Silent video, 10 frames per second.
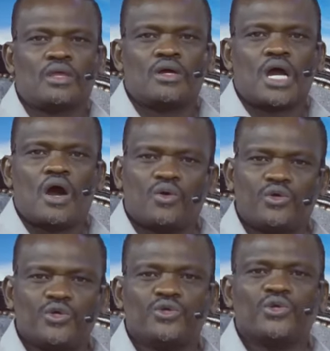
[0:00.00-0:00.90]
How
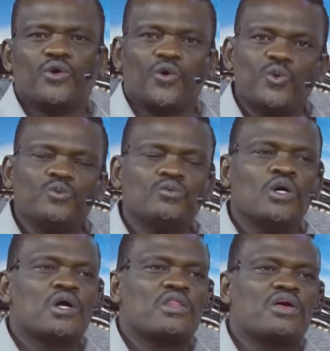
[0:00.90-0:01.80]
do you know
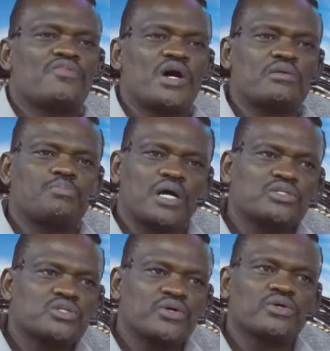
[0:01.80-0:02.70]
that that
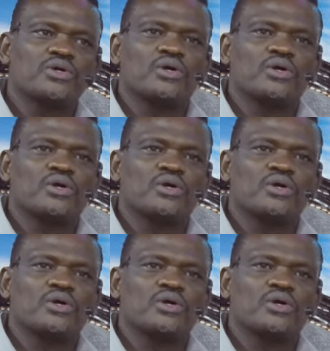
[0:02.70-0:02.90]
person